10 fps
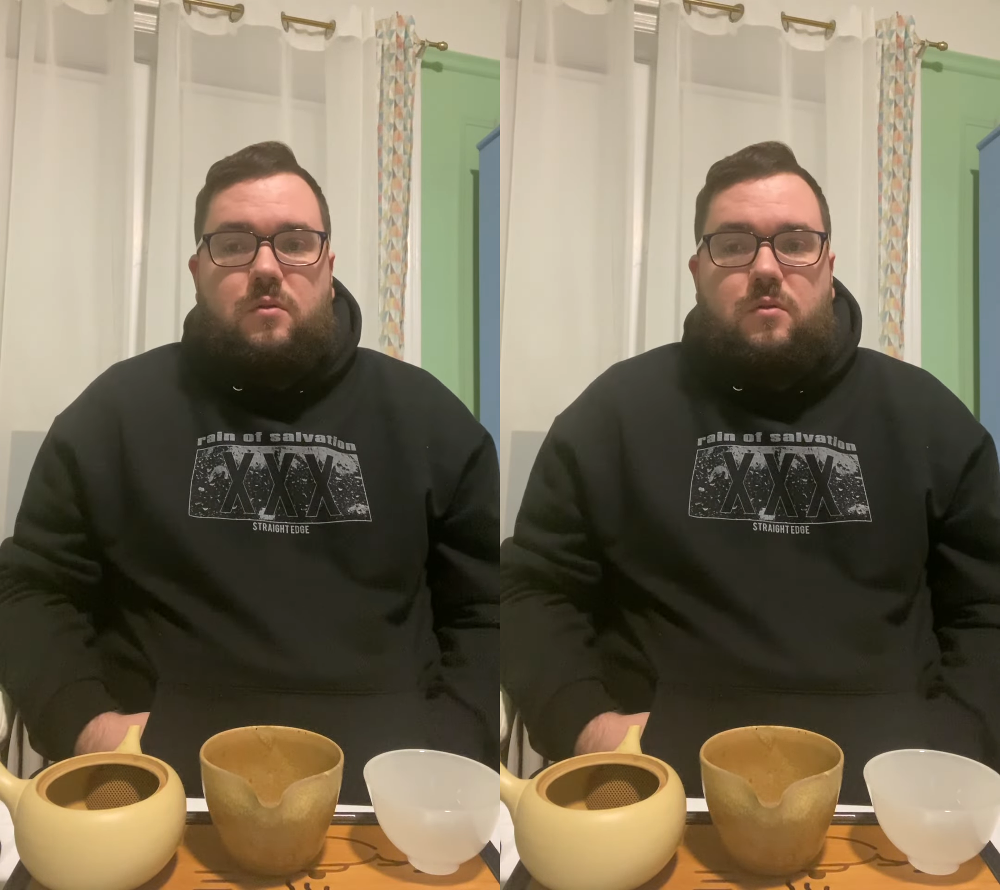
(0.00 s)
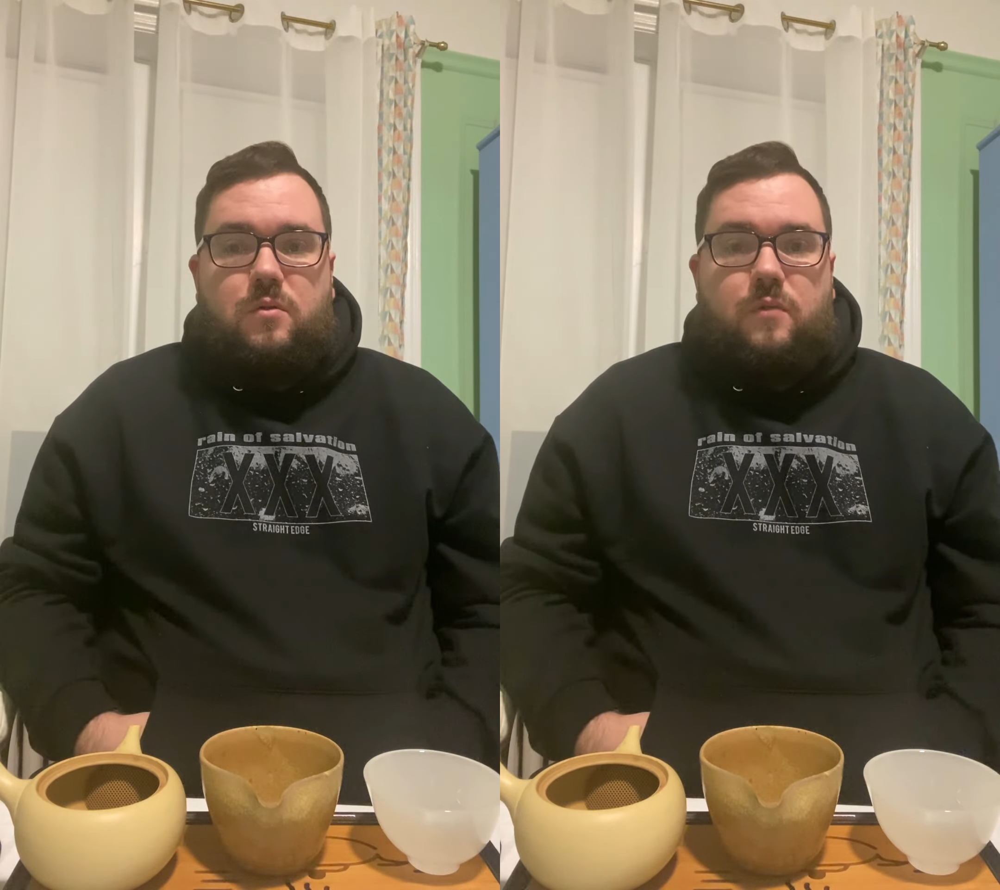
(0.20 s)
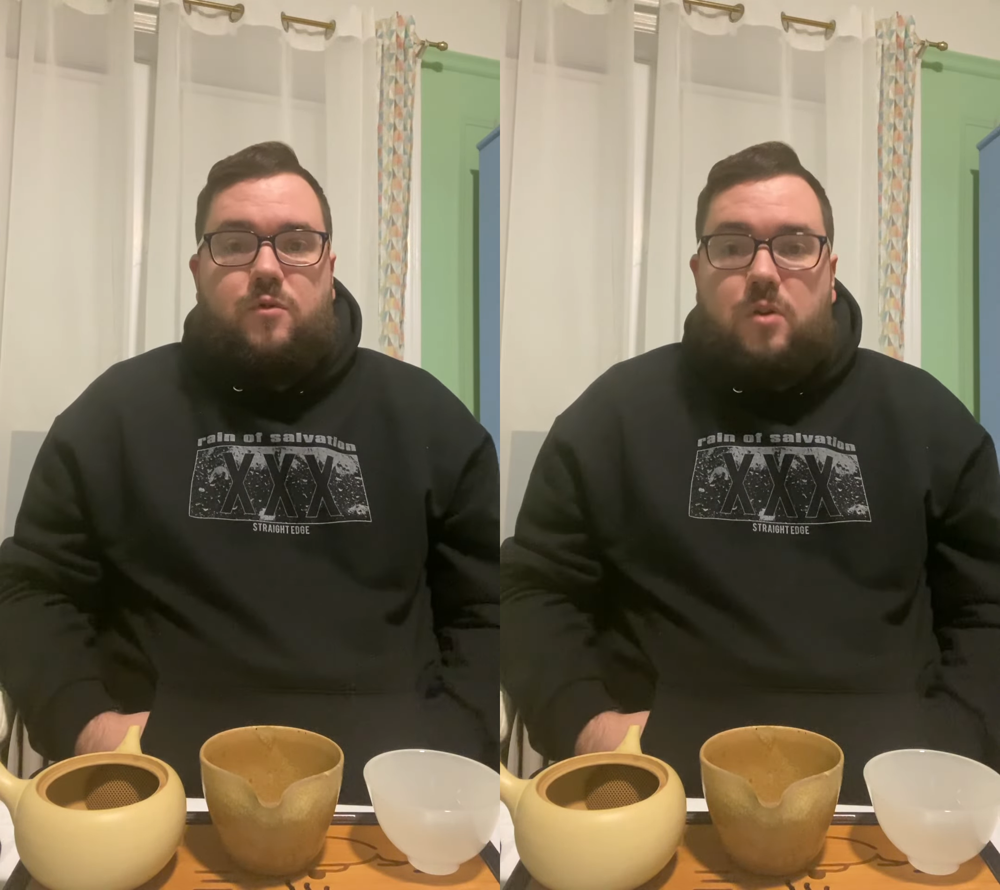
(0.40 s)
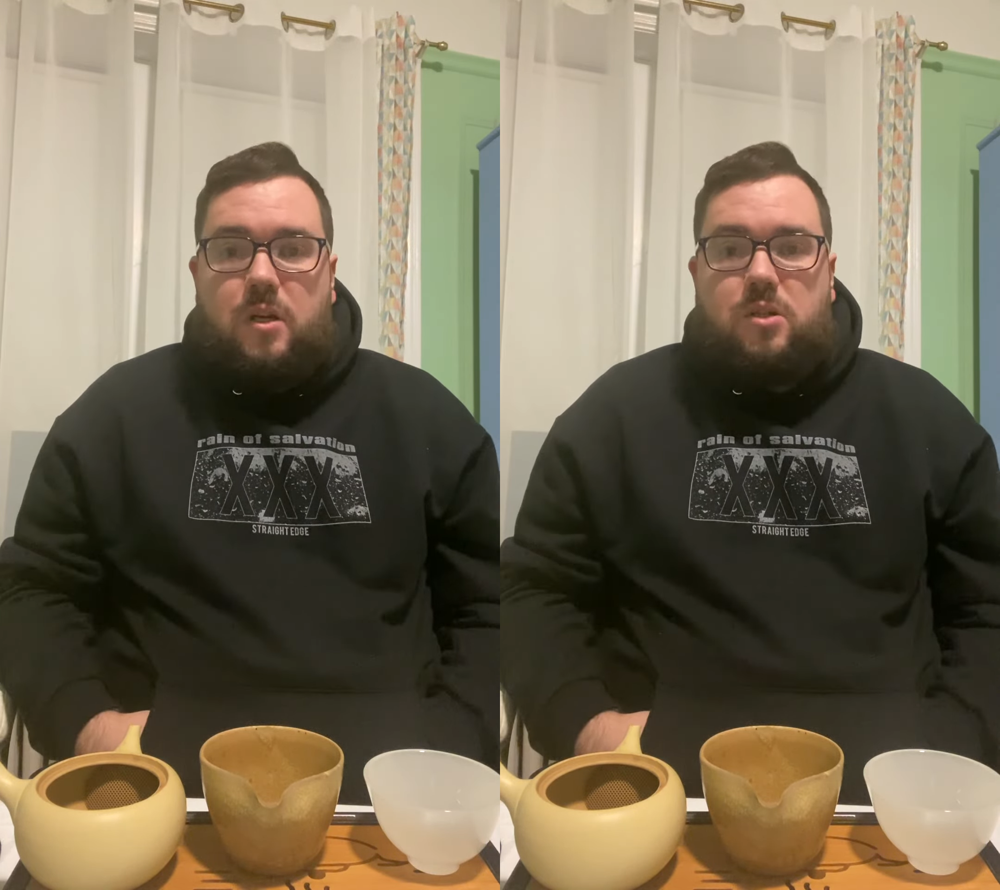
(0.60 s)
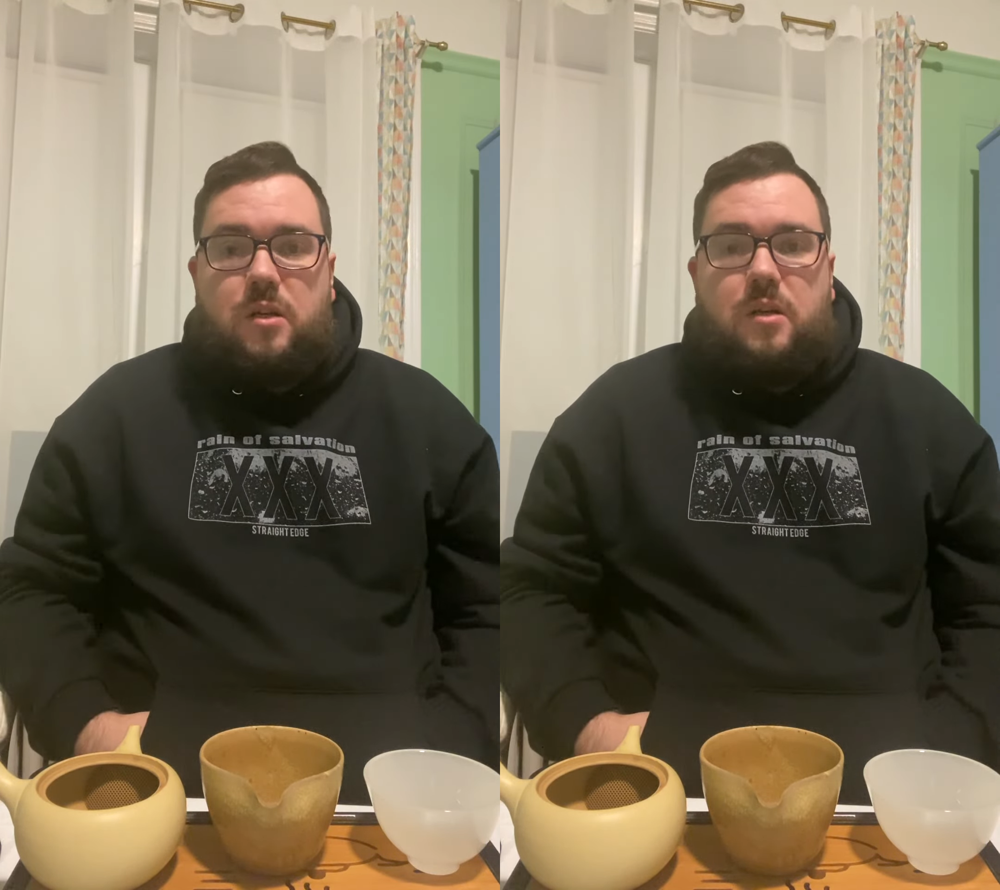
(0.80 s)
sort of
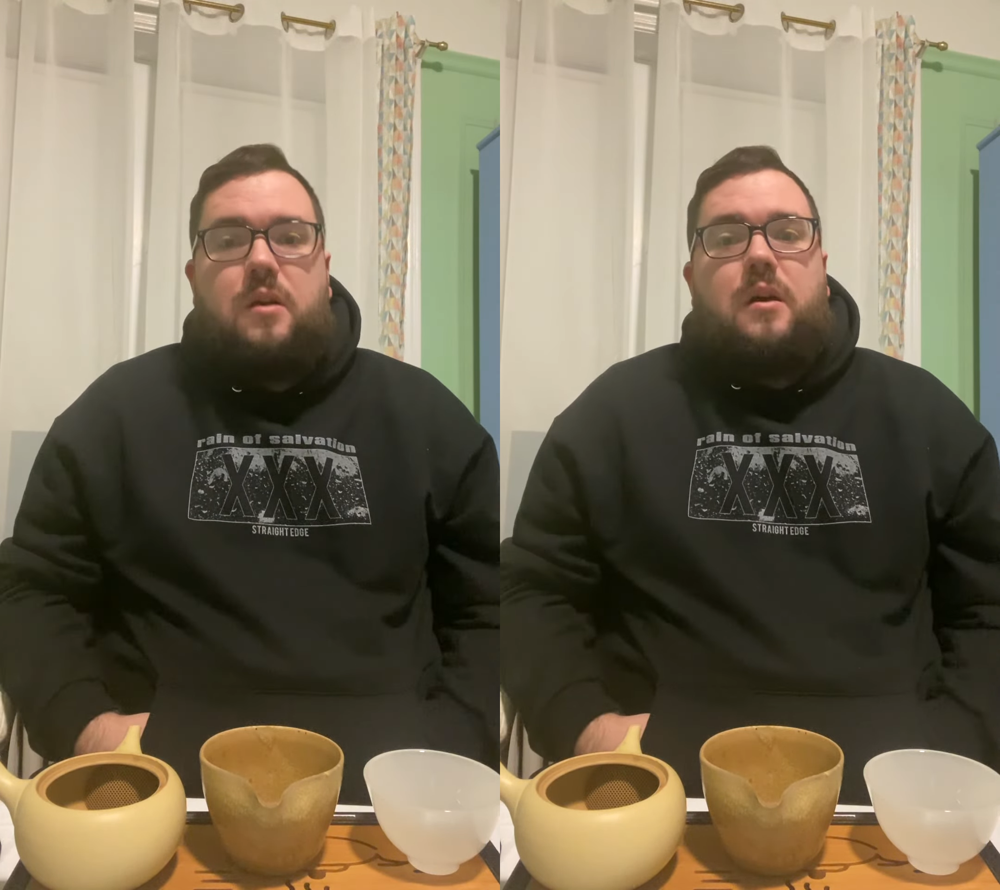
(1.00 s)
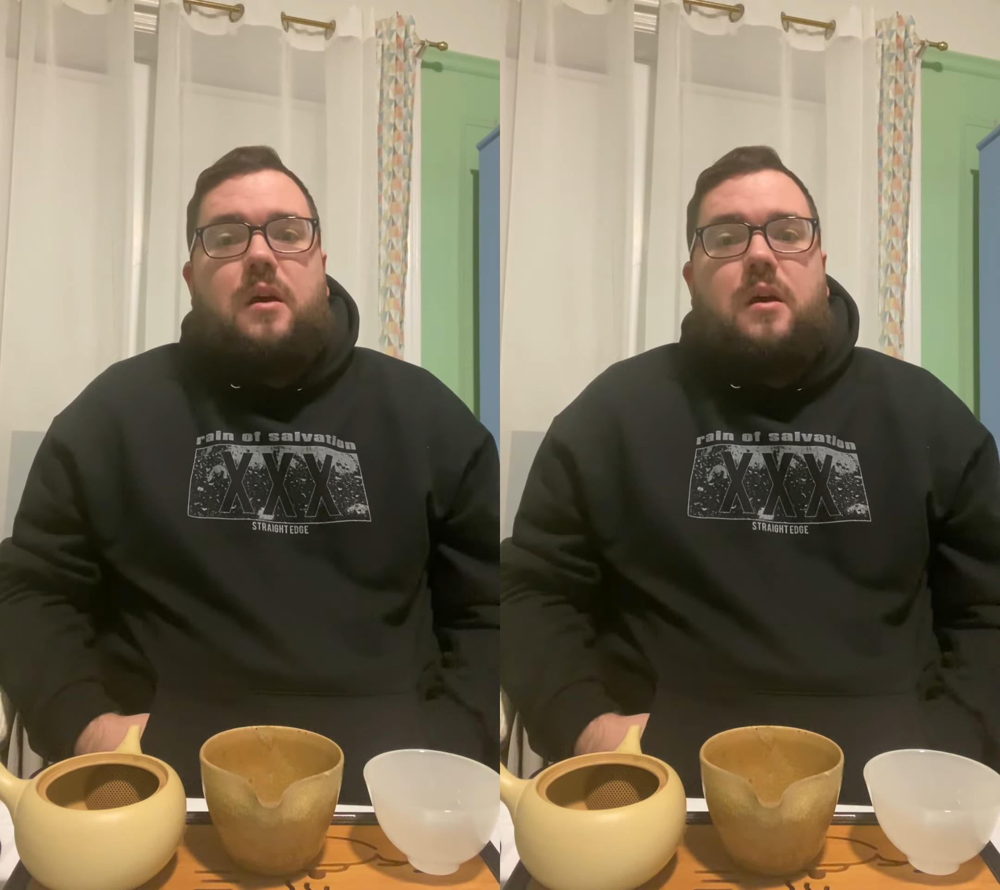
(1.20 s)
tradition,